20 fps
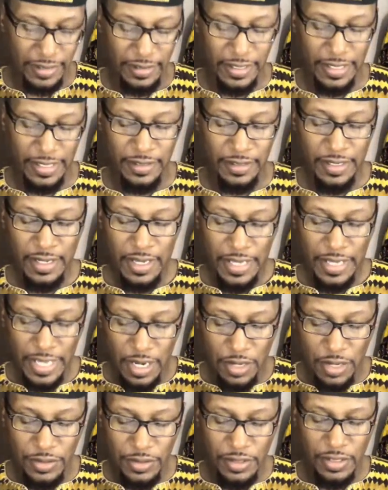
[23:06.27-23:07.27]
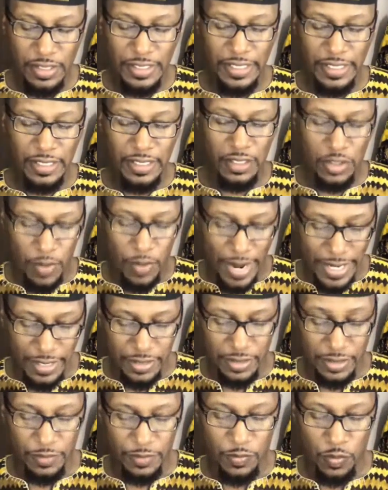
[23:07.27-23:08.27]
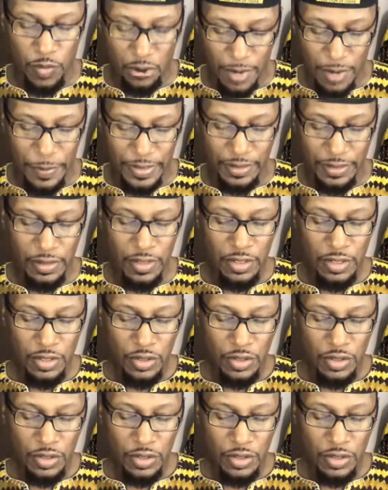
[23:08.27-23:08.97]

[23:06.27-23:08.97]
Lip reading: an elderly Quaker woman